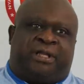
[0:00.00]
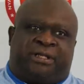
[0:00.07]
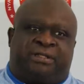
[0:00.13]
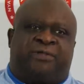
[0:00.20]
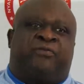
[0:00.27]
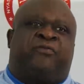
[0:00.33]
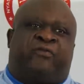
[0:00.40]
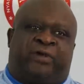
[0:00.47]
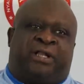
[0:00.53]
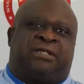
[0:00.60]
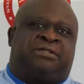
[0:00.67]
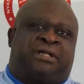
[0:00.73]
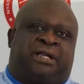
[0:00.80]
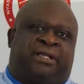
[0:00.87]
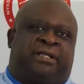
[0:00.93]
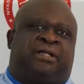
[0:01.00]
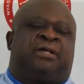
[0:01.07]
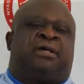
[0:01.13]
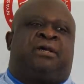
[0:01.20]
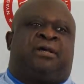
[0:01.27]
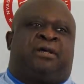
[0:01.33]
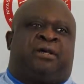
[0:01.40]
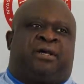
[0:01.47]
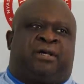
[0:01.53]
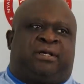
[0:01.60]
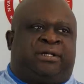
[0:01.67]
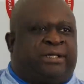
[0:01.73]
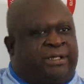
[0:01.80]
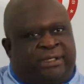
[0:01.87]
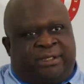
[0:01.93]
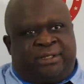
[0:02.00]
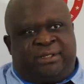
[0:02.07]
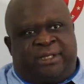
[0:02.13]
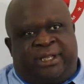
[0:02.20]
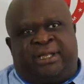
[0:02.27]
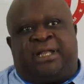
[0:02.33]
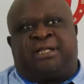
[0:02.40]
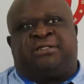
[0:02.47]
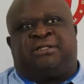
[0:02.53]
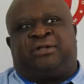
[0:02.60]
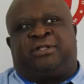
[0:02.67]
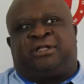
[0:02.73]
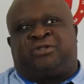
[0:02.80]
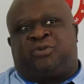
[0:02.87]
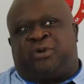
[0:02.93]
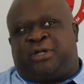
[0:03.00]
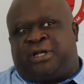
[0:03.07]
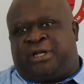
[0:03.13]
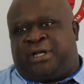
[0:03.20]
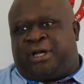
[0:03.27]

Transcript: their team financially. In, in nutshell, that's what I,